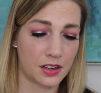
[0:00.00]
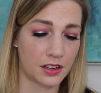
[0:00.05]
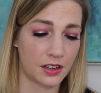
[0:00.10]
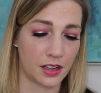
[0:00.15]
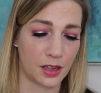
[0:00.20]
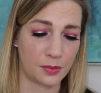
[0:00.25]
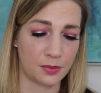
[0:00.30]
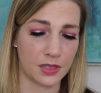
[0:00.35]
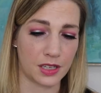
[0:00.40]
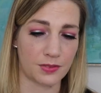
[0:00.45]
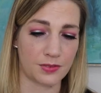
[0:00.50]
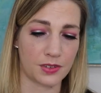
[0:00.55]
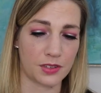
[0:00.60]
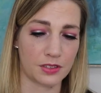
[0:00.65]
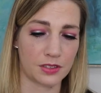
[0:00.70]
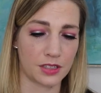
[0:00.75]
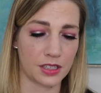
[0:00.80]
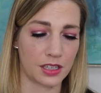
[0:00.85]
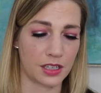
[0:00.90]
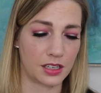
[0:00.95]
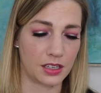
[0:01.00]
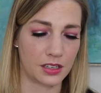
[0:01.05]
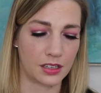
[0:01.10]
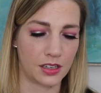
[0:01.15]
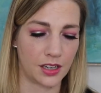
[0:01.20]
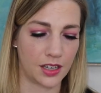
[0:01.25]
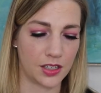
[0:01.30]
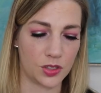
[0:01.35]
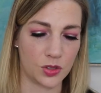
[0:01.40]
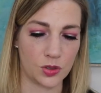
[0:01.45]
I'm definitely
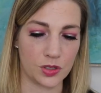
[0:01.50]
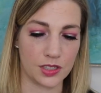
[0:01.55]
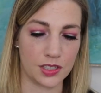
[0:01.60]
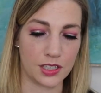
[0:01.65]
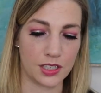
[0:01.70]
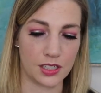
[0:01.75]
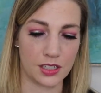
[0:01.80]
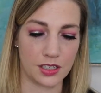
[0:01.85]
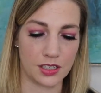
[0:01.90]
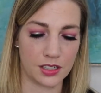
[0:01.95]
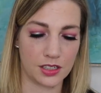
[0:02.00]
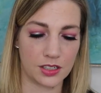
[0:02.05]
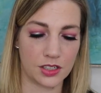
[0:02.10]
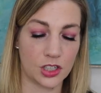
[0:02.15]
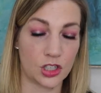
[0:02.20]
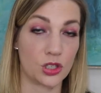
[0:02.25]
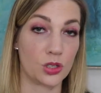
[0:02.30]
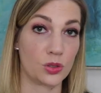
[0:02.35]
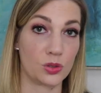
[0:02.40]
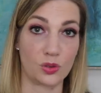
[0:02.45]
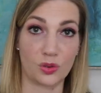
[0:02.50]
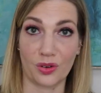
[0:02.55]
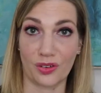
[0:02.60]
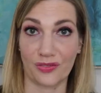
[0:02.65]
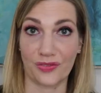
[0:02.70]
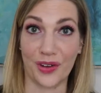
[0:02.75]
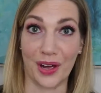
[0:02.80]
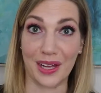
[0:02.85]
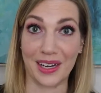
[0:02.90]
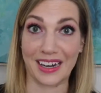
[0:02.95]
interested to
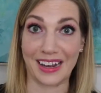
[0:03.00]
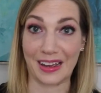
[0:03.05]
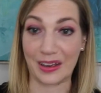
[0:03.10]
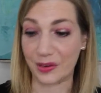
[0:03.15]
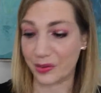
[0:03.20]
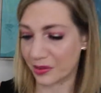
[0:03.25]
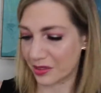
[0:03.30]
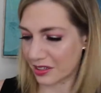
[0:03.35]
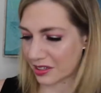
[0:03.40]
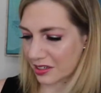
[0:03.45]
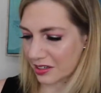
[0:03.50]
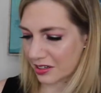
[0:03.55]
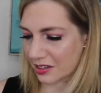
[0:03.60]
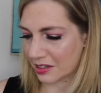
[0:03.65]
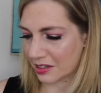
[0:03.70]
find out.